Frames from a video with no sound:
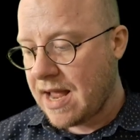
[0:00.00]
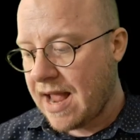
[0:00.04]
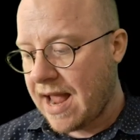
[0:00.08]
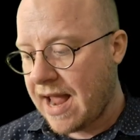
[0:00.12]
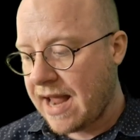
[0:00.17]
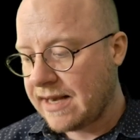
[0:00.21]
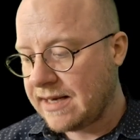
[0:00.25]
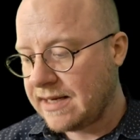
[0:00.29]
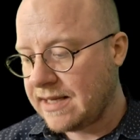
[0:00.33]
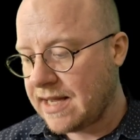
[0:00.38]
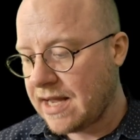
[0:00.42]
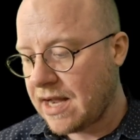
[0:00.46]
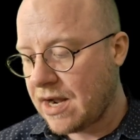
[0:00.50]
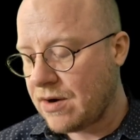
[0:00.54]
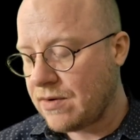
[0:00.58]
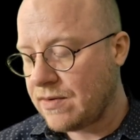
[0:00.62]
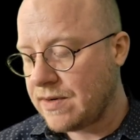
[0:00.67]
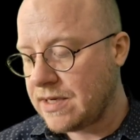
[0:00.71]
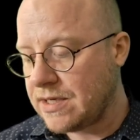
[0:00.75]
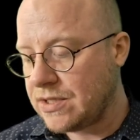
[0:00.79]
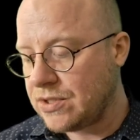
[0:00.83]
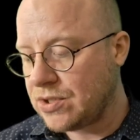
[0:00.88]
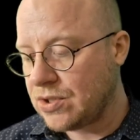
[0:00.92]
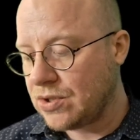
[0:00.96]
and
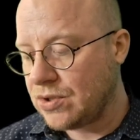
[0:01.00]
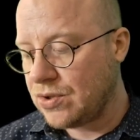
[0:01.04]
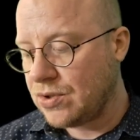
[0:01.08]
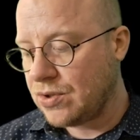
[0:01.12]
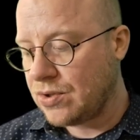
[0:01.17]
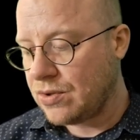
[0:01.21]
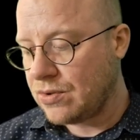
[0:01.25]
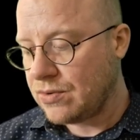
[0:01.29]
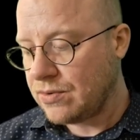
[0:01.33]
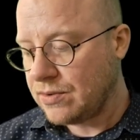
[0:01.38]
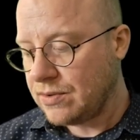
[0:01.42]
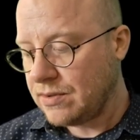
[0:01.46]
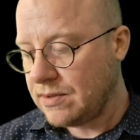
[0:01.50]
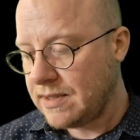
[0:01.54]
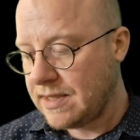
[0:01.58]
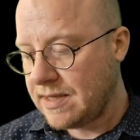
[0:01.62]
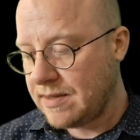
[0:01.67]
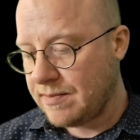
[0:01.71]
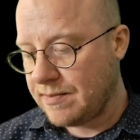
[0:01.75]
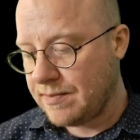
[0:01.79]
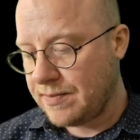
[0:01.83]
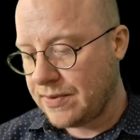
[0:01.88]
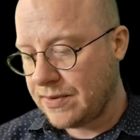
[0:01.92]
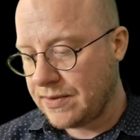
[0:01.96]
carries neural
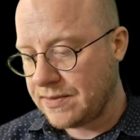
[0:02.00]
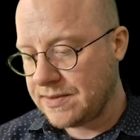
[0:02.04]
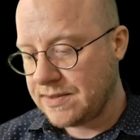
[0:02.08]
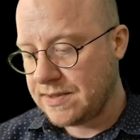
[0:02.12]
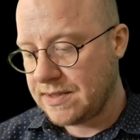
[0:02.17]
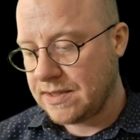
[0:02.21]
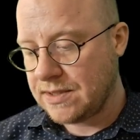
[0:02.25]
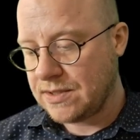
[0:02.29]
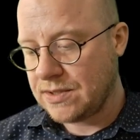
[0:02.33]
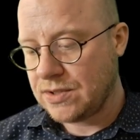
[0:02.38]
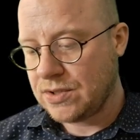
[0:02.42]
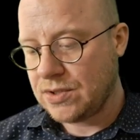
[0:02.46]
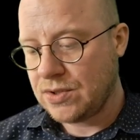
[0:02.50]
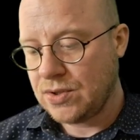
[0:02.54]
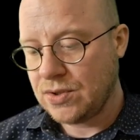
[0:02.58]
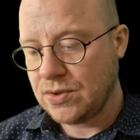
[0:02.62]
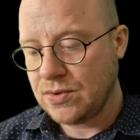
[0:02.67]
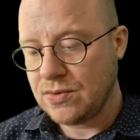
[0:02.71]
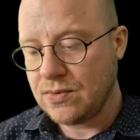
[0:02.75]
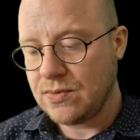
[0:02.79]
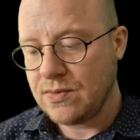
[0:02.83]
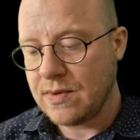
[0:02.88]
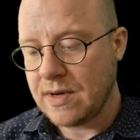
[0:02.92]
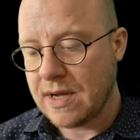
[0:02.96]
impulses
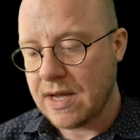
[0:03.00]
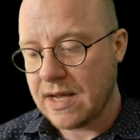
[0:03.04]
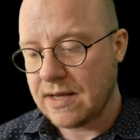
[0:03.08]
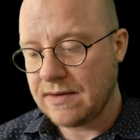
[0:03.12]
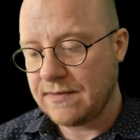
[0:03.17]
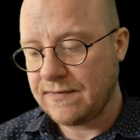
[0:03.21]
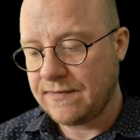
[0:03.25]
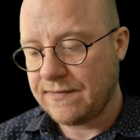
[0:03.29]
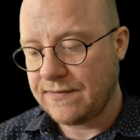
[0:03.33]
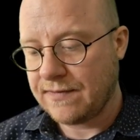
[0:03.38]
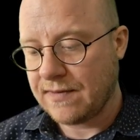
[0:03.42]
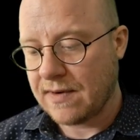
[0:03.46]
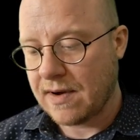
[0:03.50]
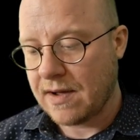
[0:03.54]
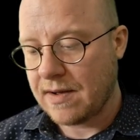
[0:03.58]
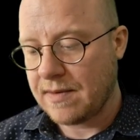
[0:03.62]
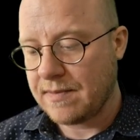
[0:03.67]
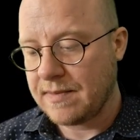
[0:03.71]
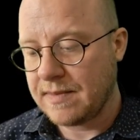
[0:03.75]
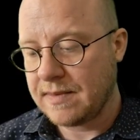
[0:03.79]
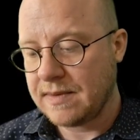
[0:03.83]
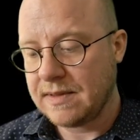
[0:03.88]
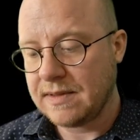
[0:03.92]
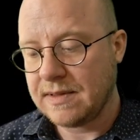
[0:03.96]
to and
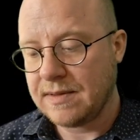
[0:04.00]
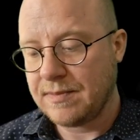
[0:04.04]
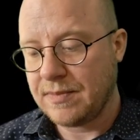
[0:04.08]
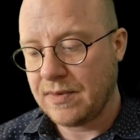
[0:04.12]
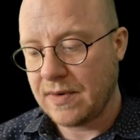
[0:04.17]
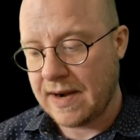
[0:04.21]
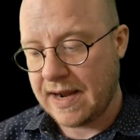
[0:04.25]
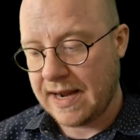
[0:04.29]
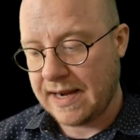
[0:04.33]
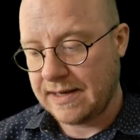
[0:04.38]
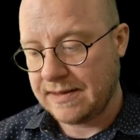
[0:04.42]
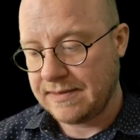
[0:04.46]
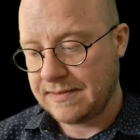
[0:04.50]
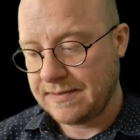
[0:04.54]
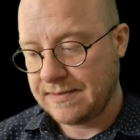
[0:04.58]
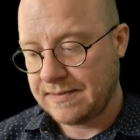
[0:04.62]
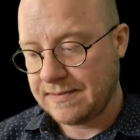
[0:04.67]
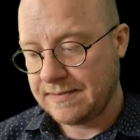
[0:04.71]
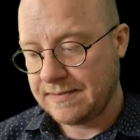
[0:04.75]
from the brain.